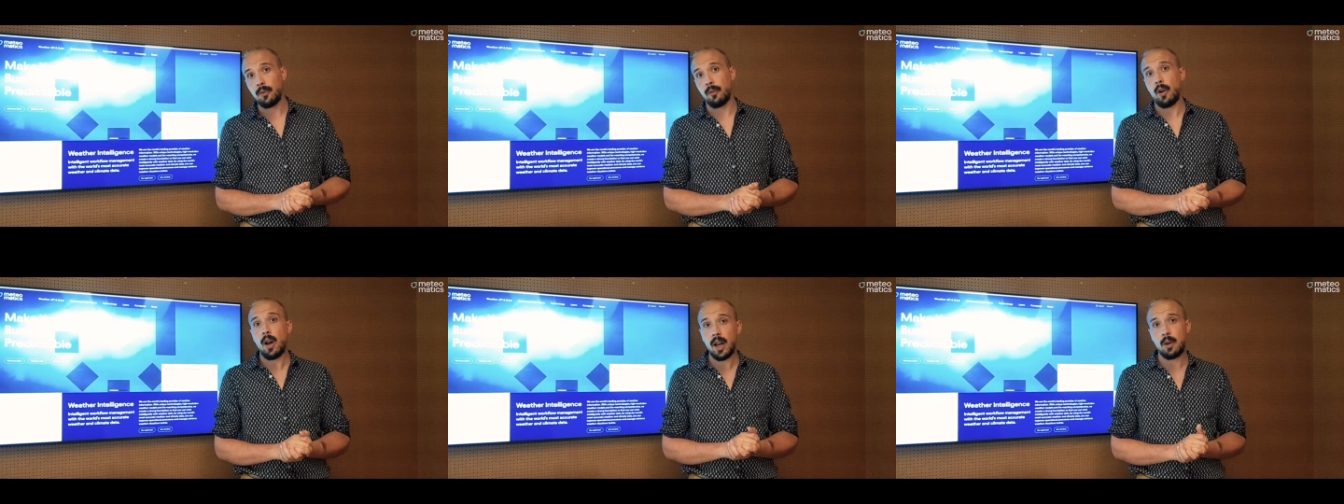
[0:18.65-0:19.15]
of
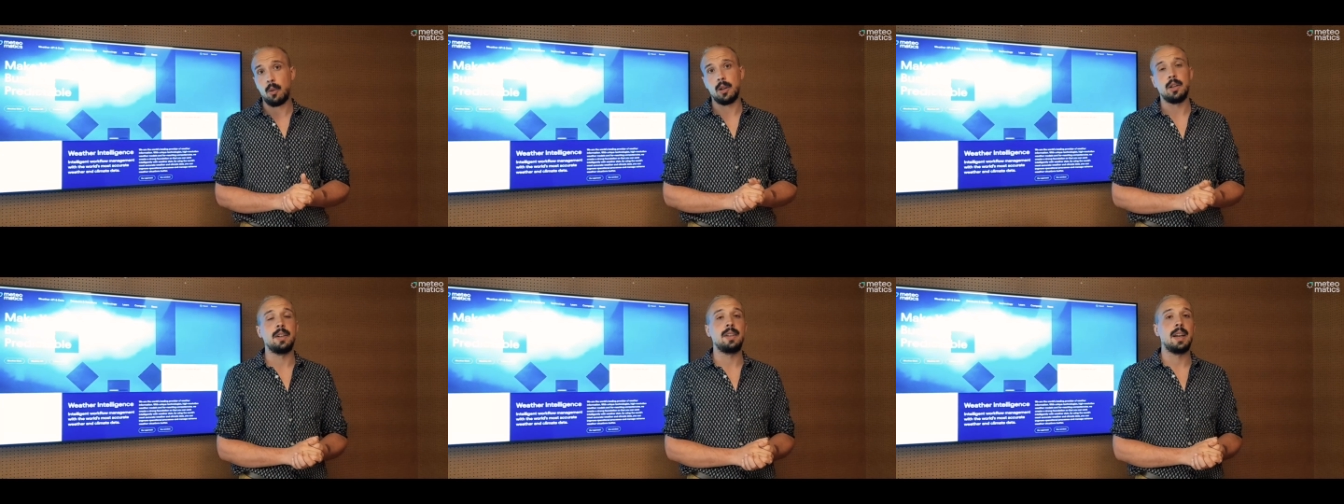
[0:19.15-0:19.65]

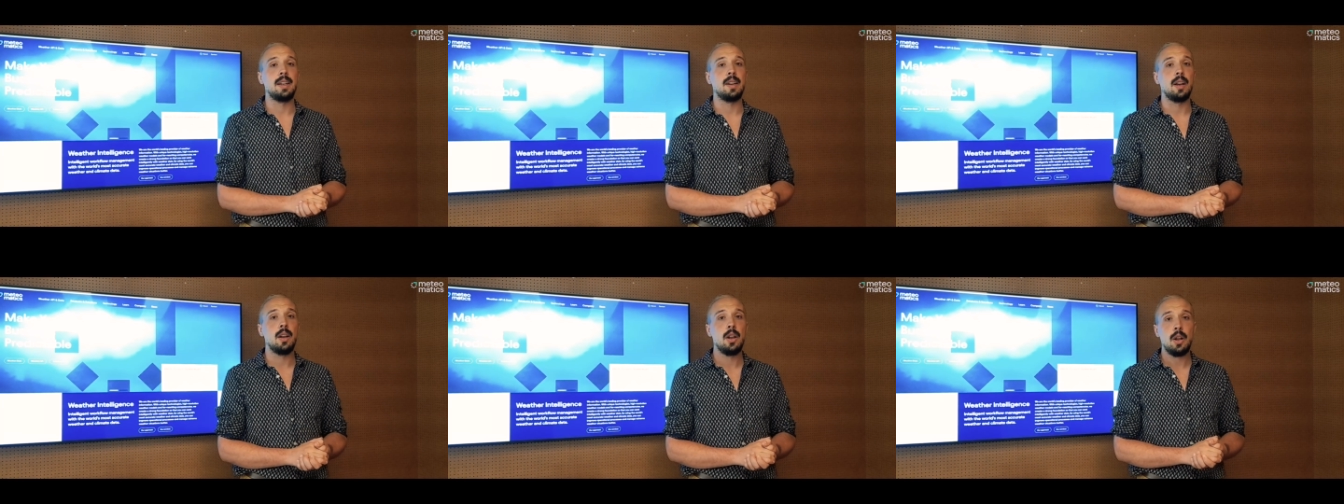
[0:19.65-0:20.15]
high-quality
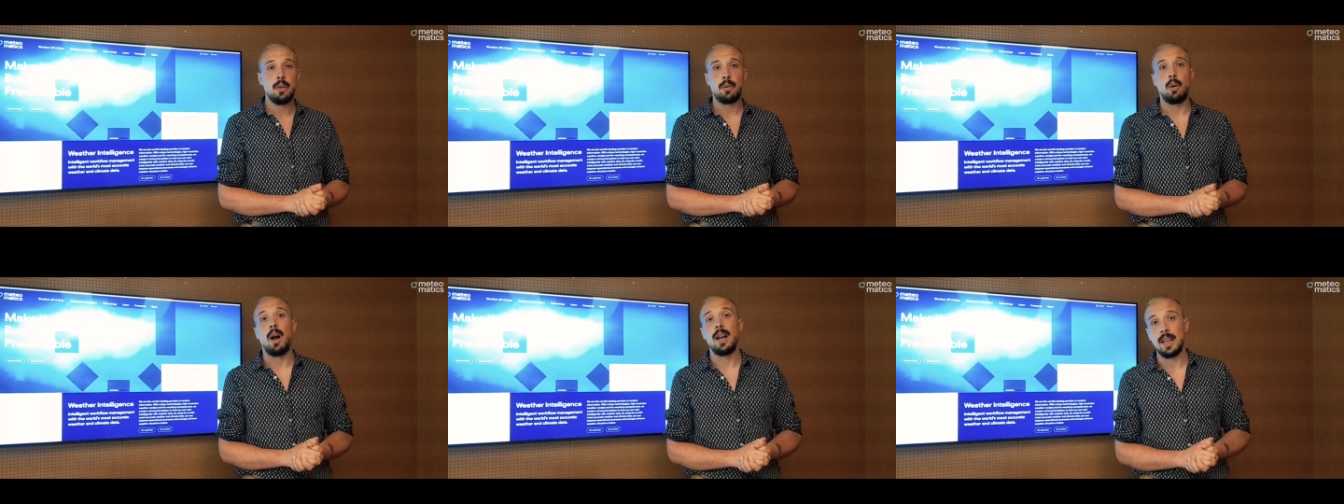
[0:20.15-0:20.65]
data
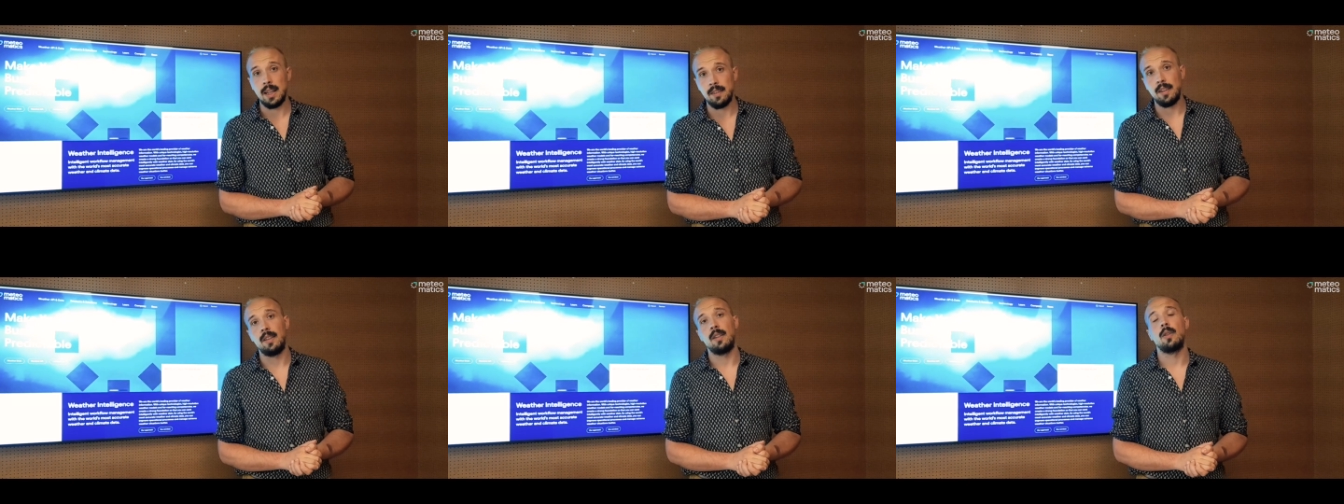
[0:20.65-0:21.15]
through our
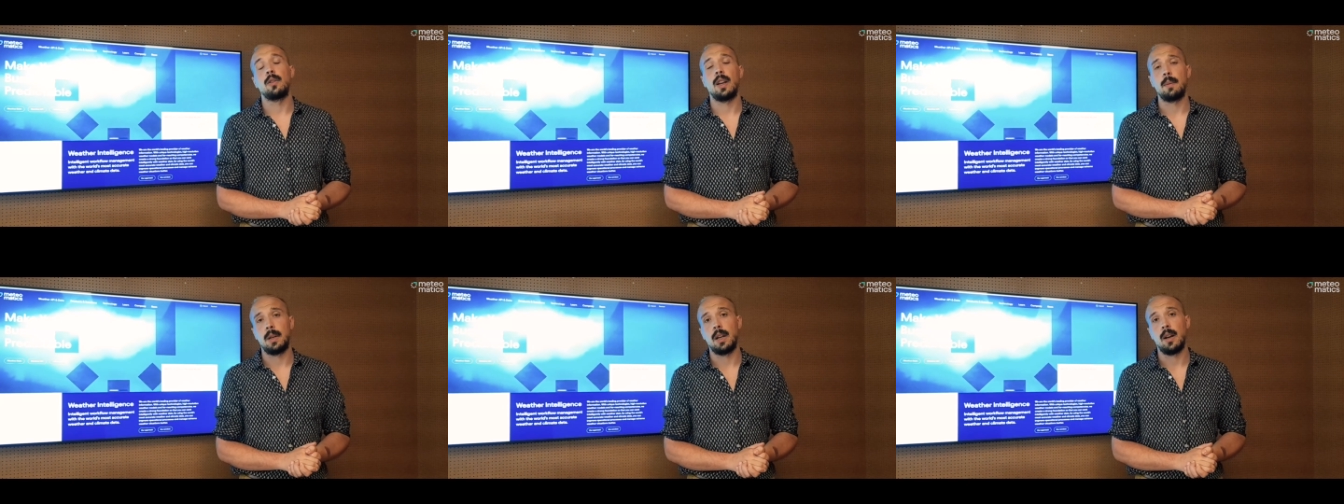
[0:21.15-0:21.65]
easy-to-use
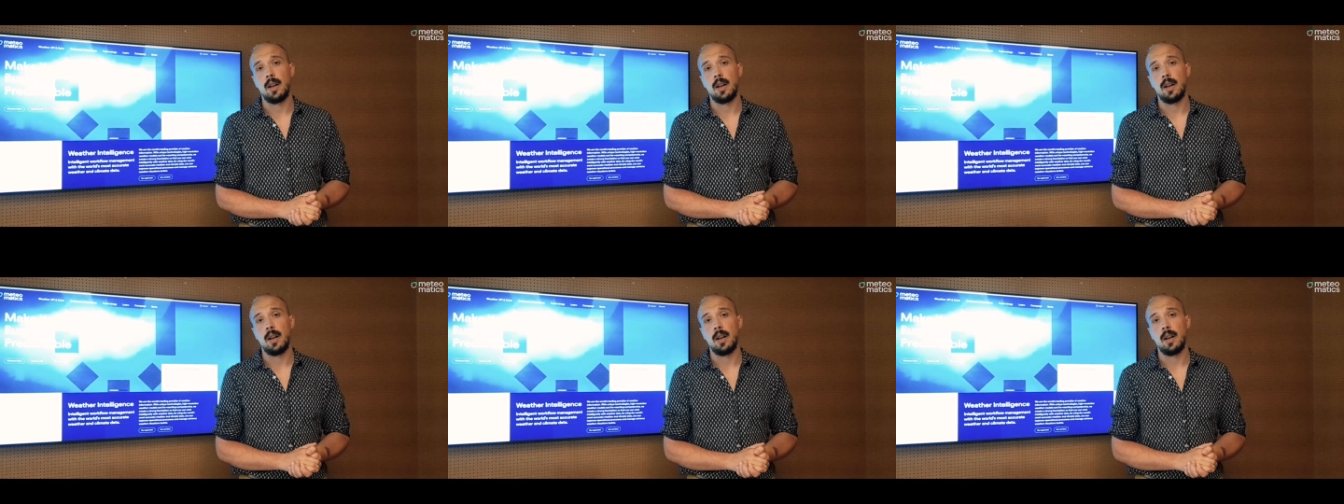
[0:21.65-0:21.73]
API.